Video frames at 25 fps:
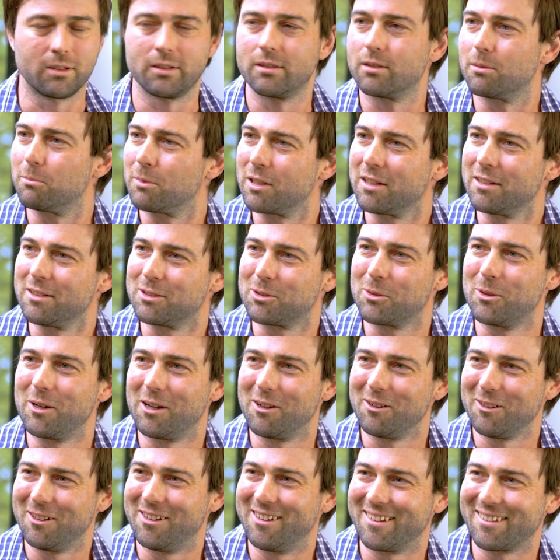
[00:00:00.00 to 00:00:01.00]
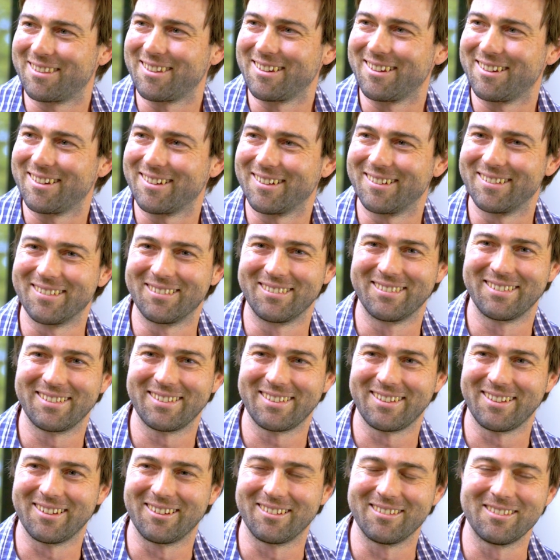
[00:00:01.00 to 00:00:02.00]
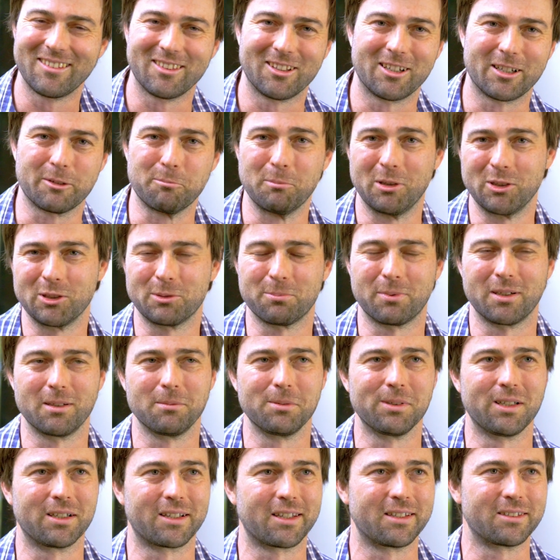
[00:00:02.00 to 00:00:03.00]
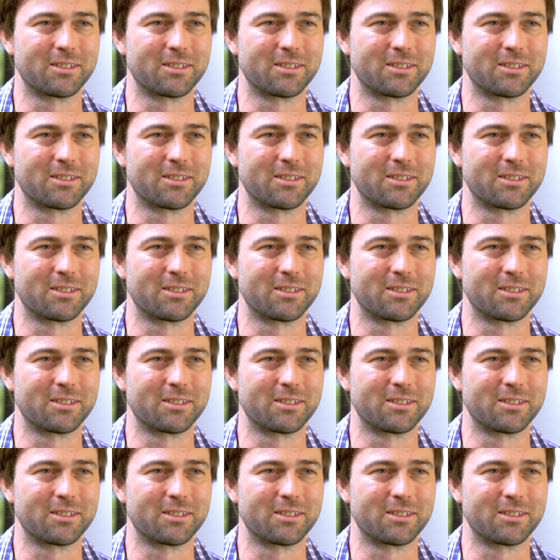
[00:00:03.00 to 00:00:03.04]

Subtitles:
to me as well. I think, like most people, I get